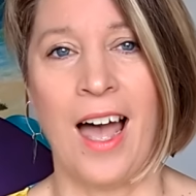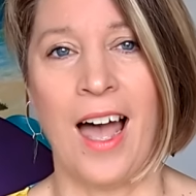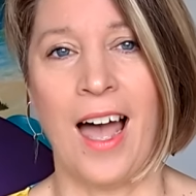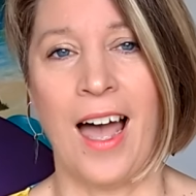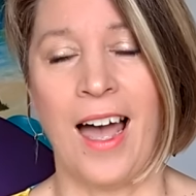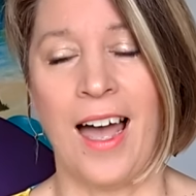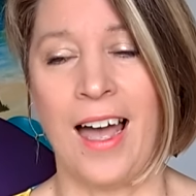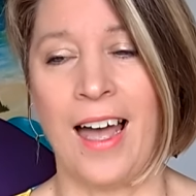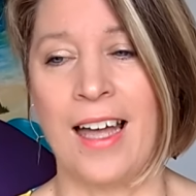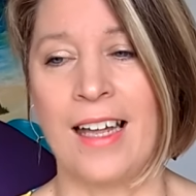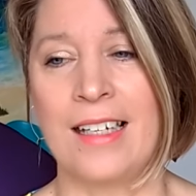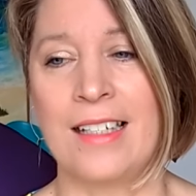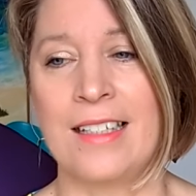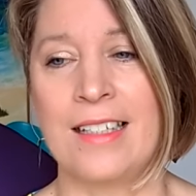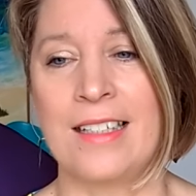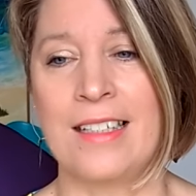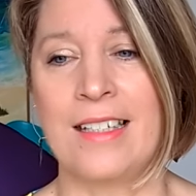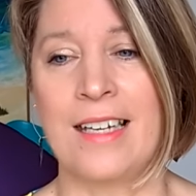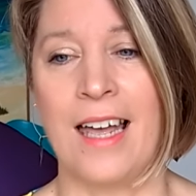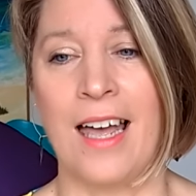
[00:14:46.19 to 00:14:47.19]

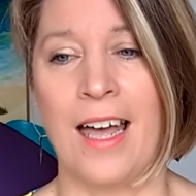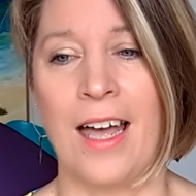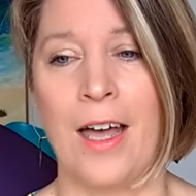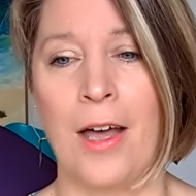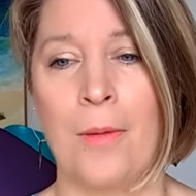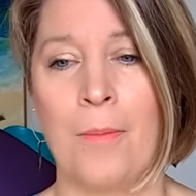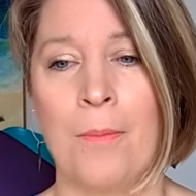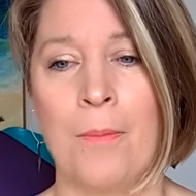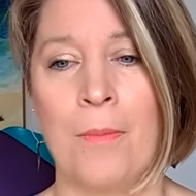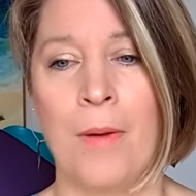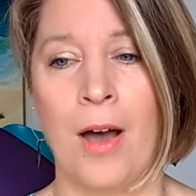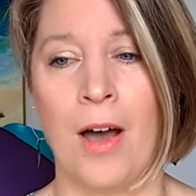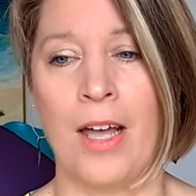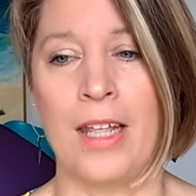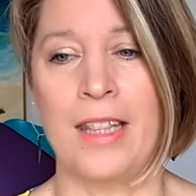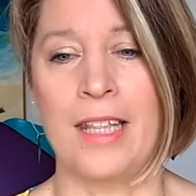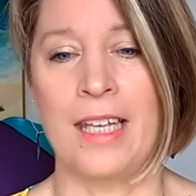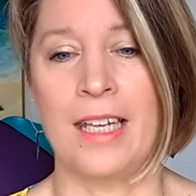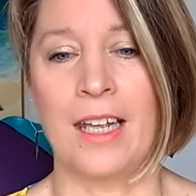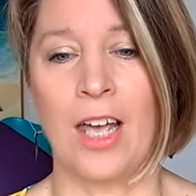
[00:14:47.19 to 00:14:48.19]
And I
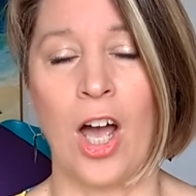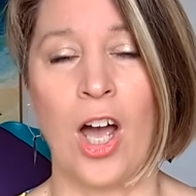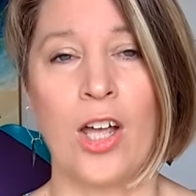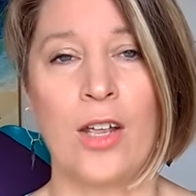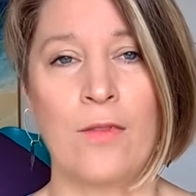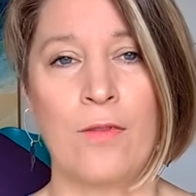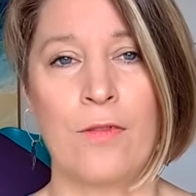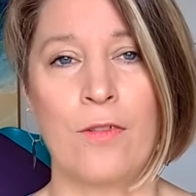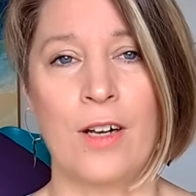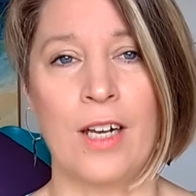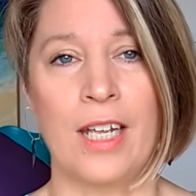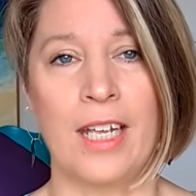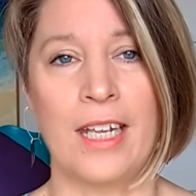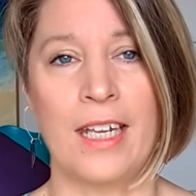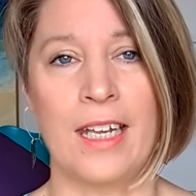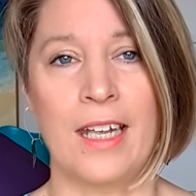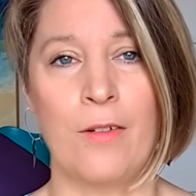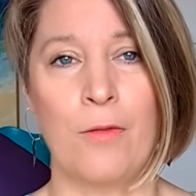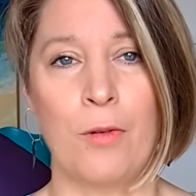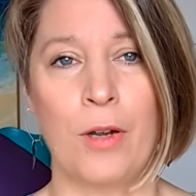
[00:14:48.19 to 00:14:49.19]
think
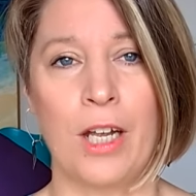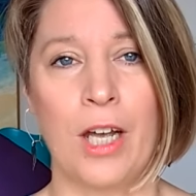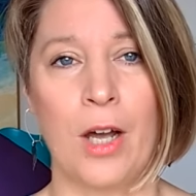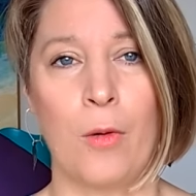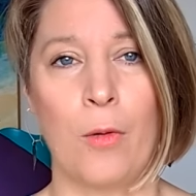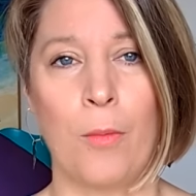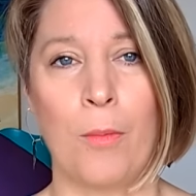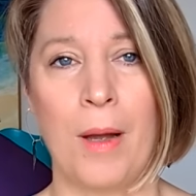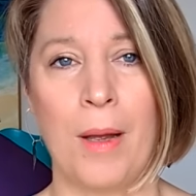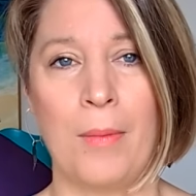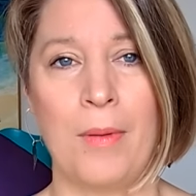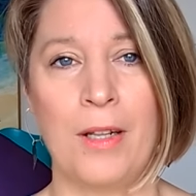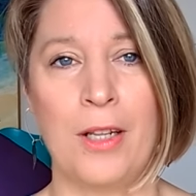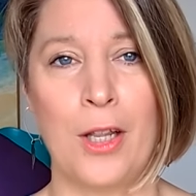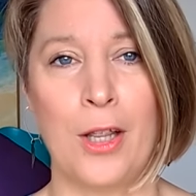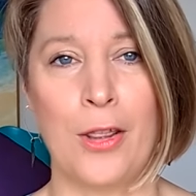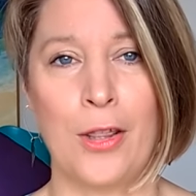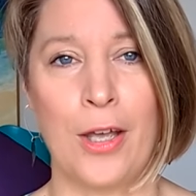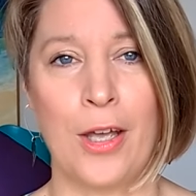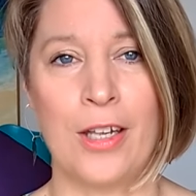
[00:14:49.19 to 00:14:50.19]
hopefully if we go on maybe the
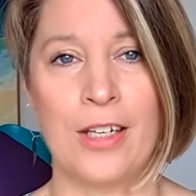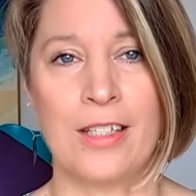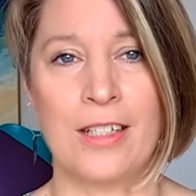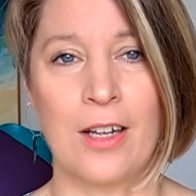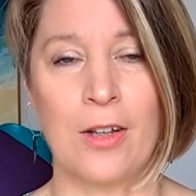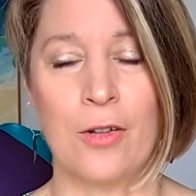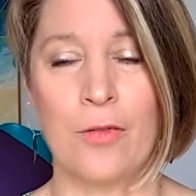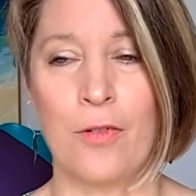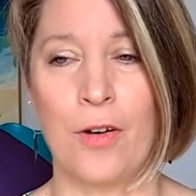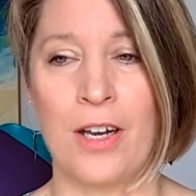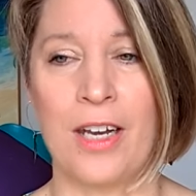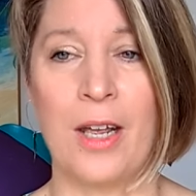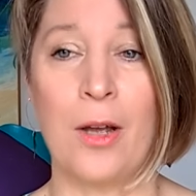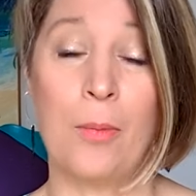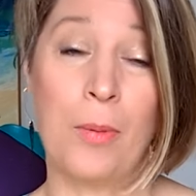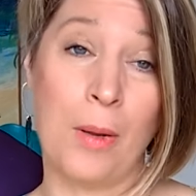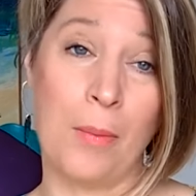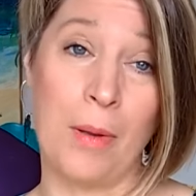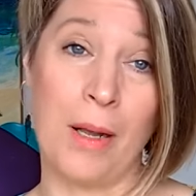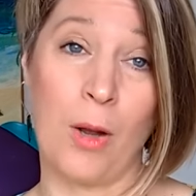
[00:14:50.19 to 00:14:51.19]
Thursday or the Friday, it'll
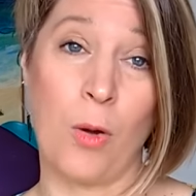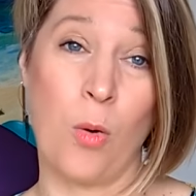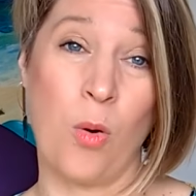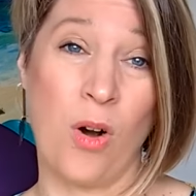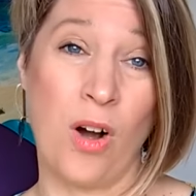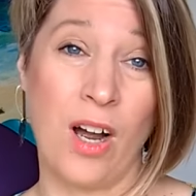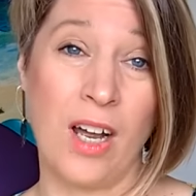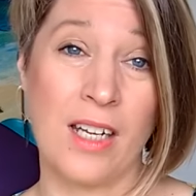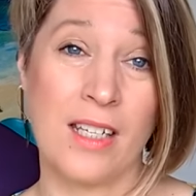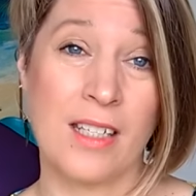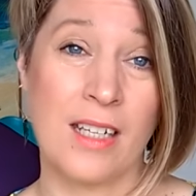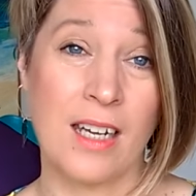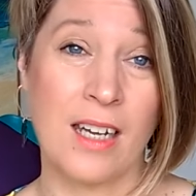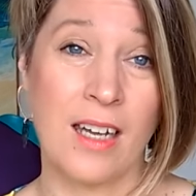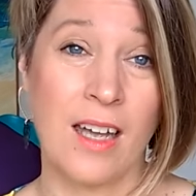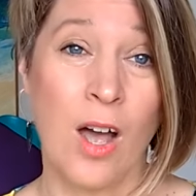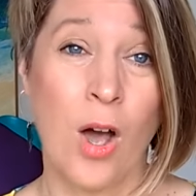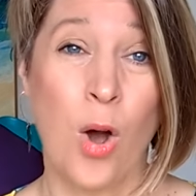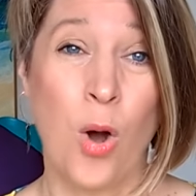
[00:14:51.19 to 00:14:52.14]
be a bit quieter,